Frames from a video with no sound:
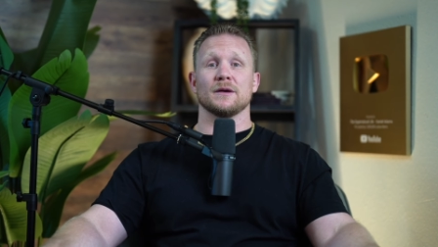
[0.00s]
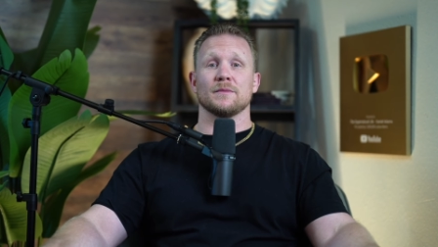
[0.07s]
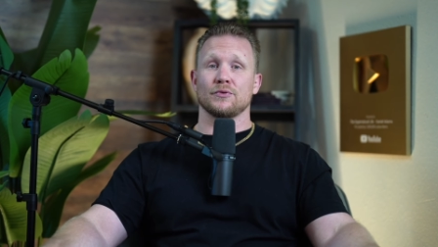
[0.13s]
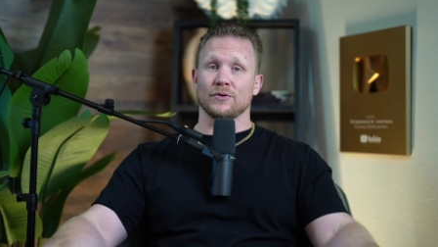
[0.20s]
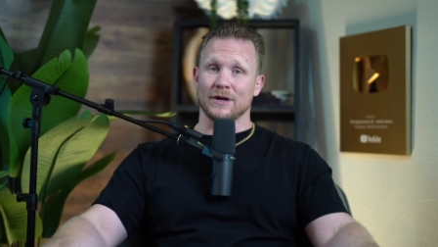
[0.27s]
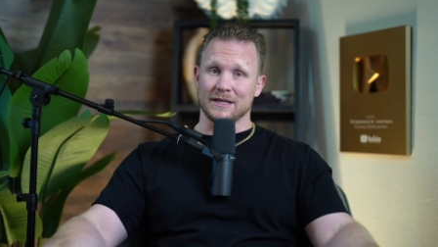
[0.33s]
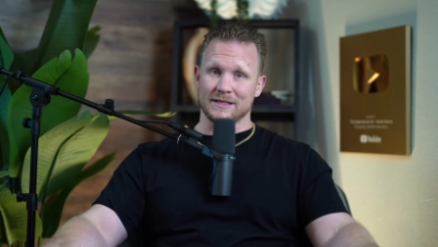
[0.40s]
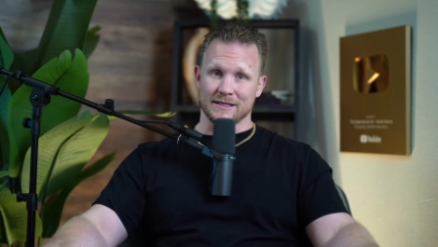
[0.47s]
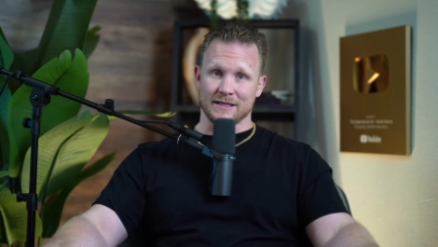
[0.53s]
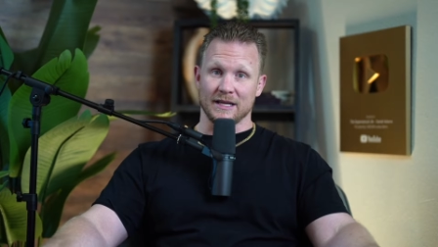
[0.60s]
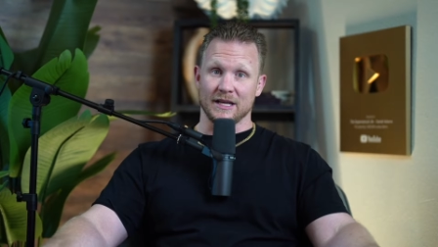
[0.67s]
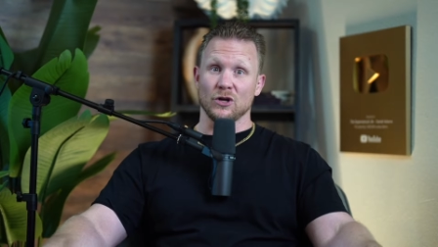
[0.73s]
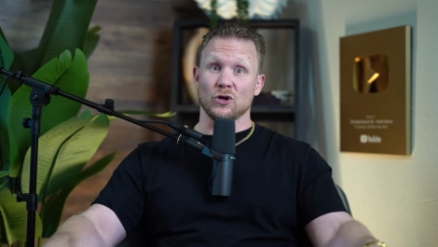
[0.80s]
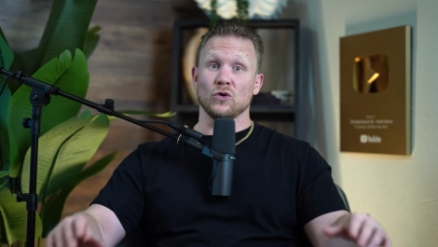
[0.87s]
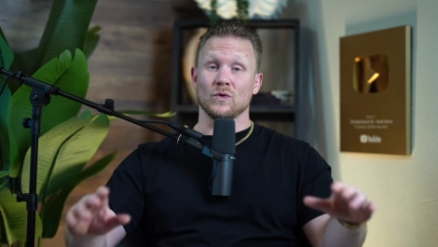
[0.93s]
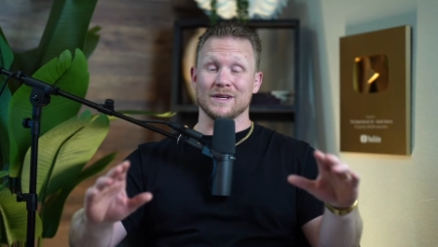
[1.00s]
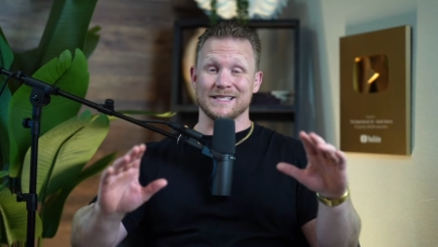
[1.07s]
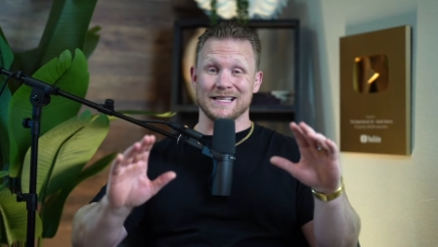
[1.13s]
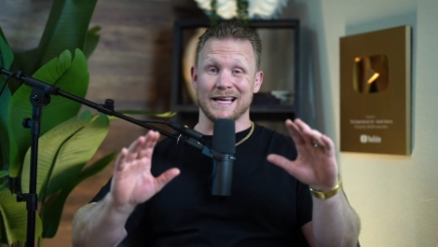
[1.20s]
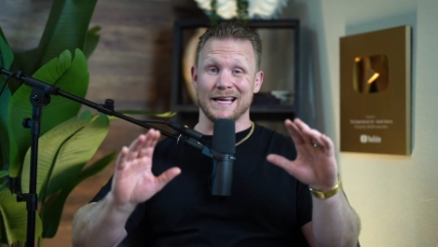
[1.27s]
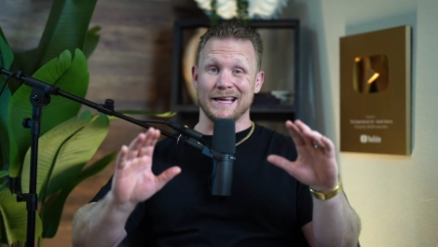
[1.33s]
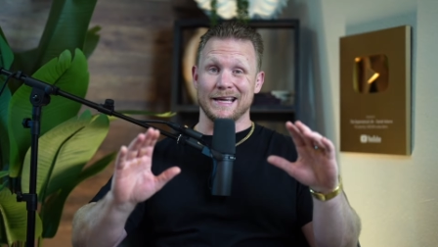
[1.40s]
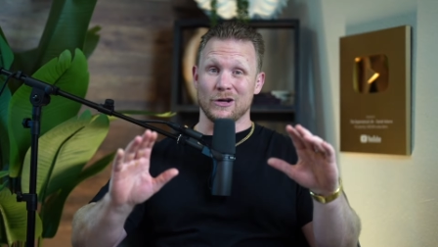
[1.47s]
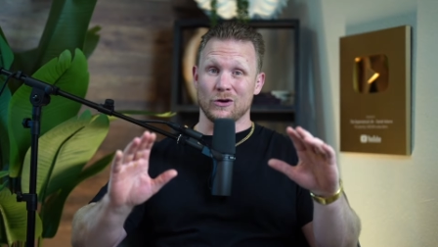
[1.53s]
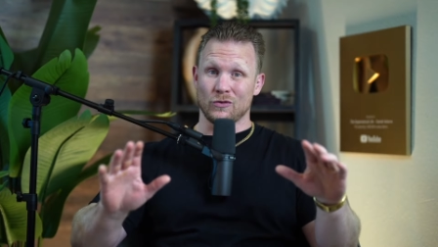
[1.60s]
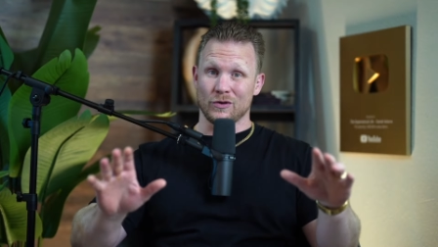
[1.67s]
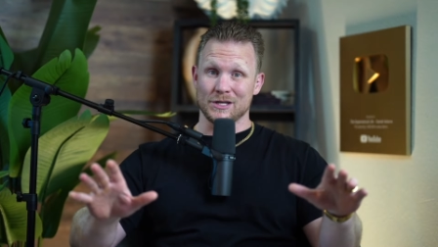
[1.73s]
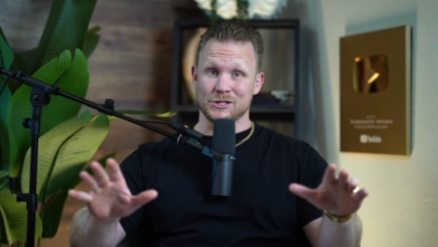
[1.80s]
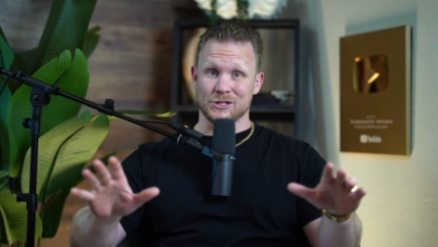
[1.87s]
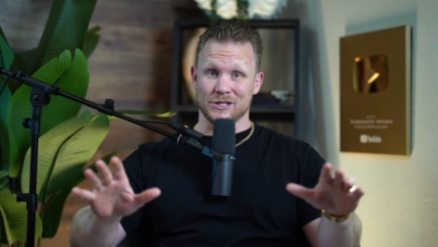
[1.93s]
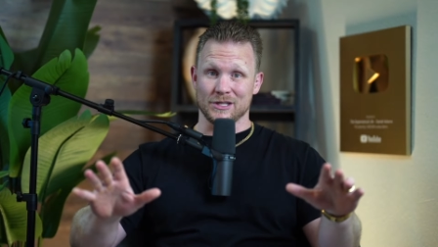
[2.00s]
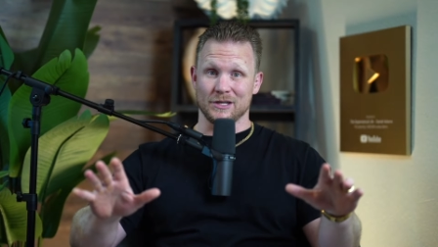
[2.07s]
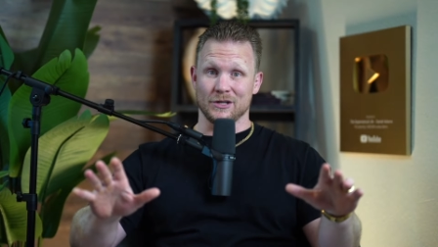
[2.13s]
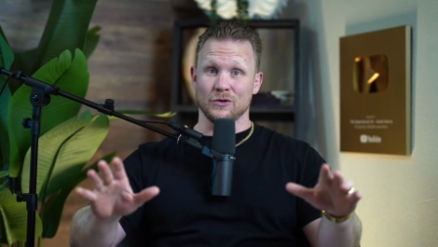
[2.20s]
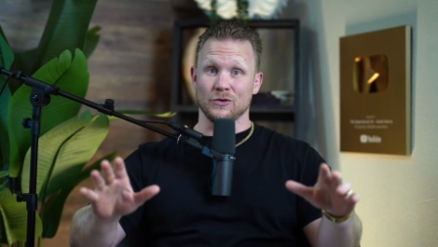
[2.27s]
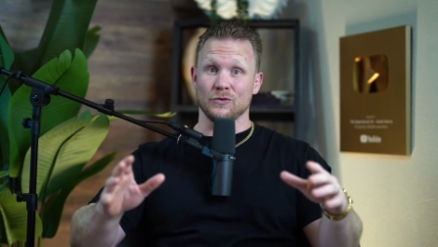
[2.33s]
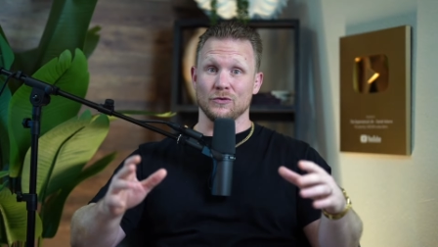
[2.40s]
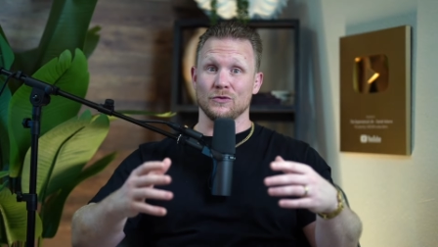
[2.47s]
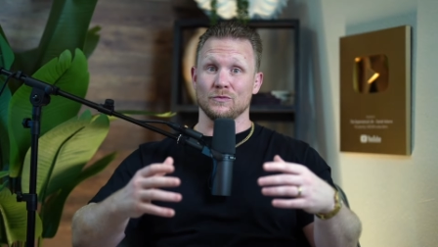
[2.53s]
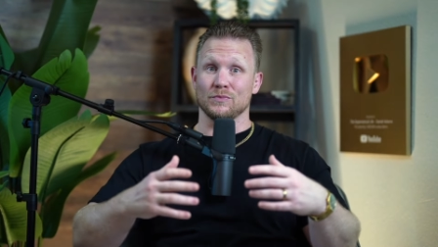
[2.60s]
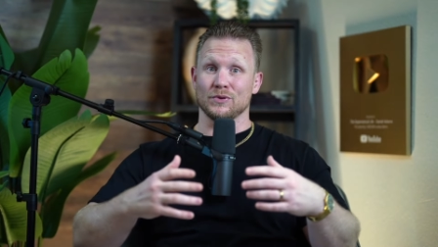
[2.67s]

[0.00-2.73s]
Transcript: president who is a Christian who